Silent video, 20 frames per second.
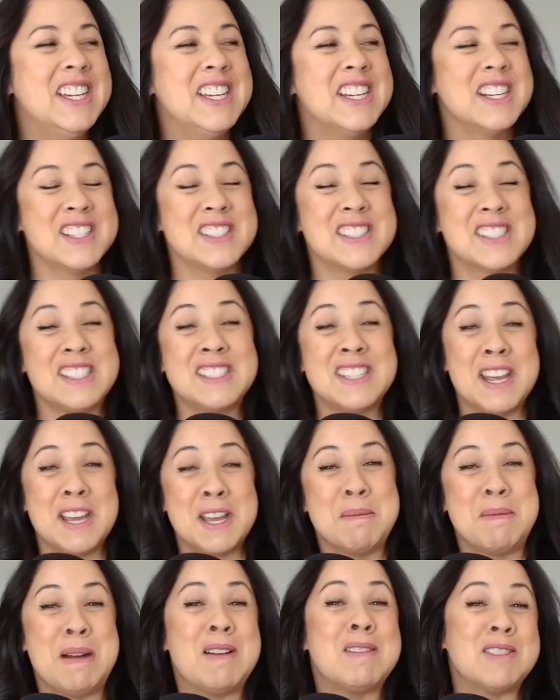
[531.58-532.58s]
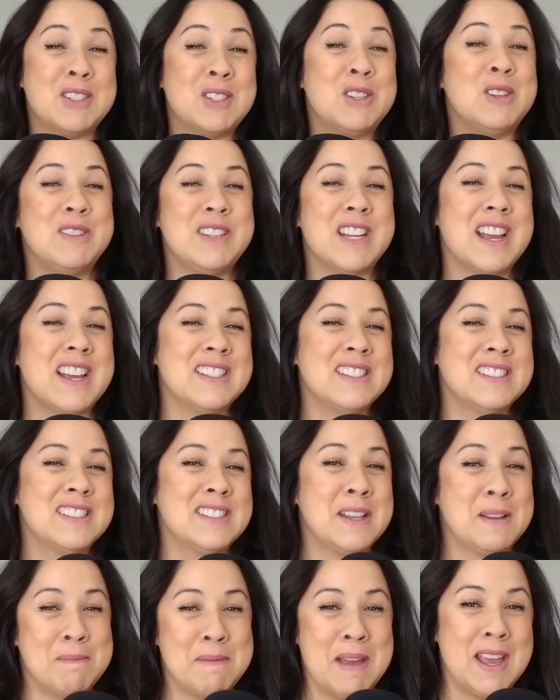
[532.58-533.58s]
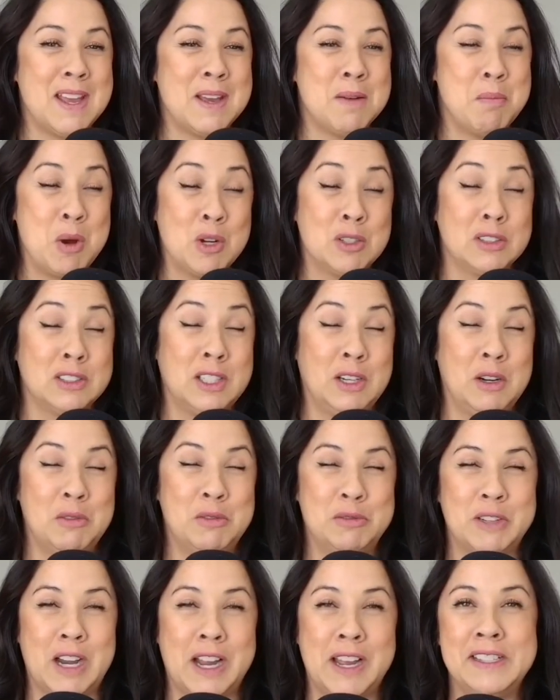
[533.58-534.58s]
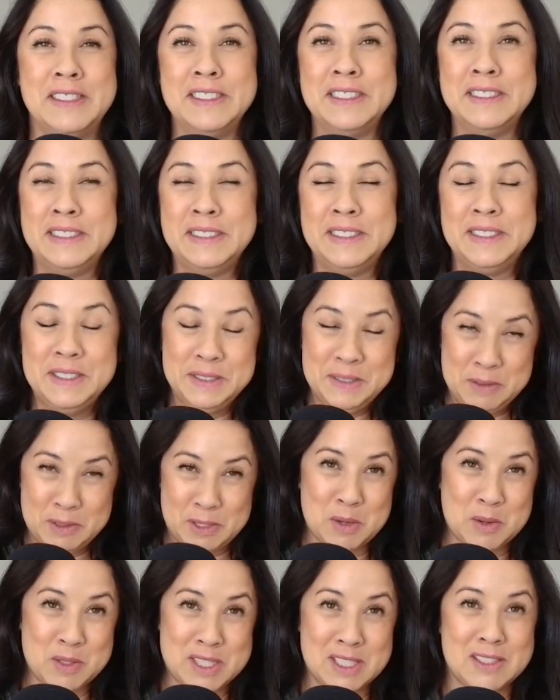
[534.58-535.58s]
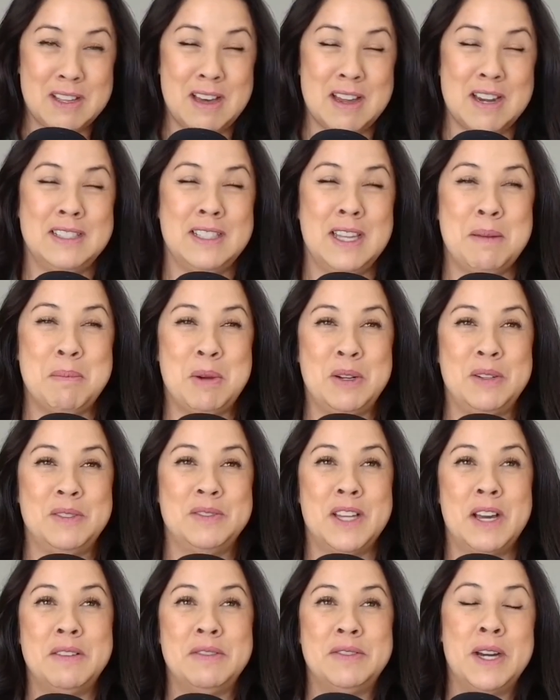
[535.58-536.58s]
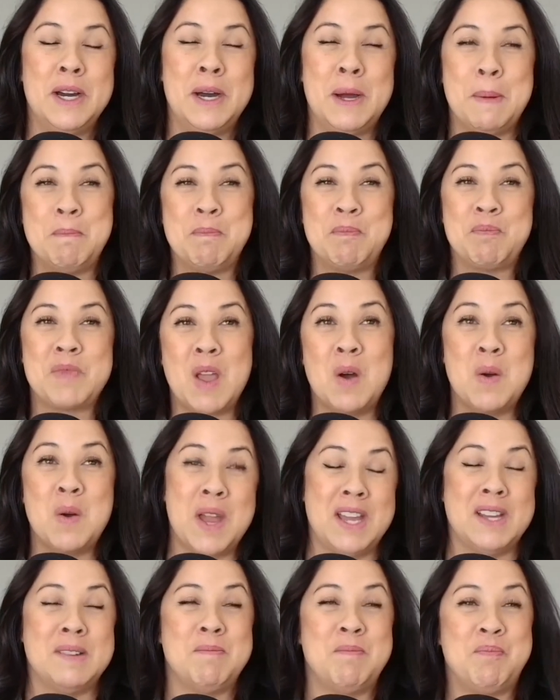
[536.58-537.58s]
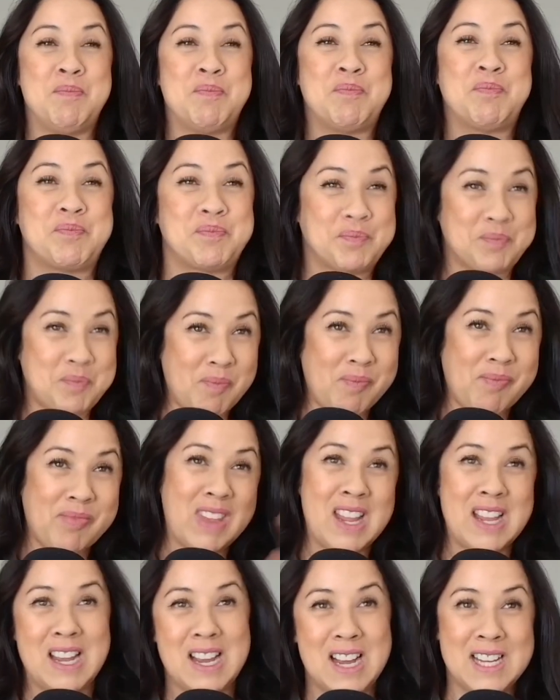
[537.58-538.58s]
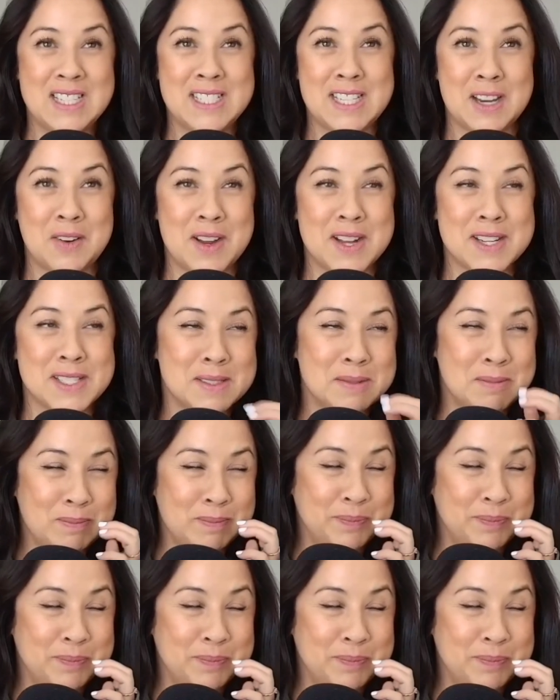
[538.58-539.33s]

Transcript: Because they take about 2 days to make per loaf, right? So it's a lot of labor of love. Okay. I digress.